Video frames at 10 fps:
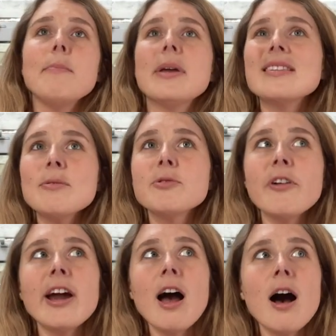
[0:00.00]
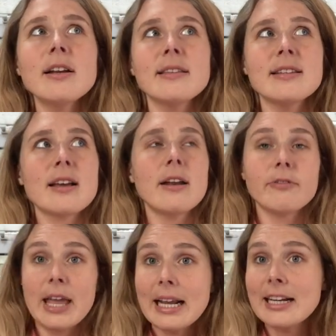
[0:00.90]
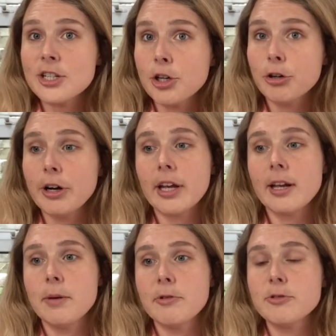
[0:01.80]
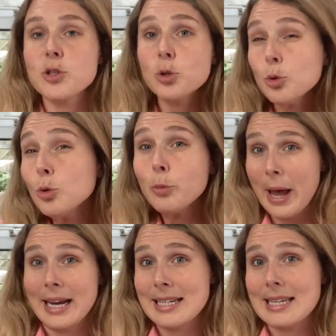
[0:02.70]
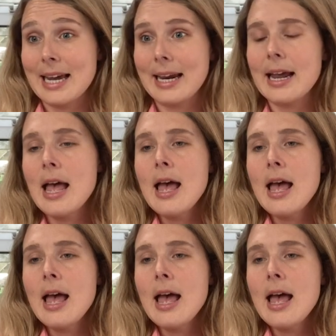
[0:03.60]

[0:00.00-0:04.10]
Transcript: Because it was very hard in this kind of English curriculum of school painting.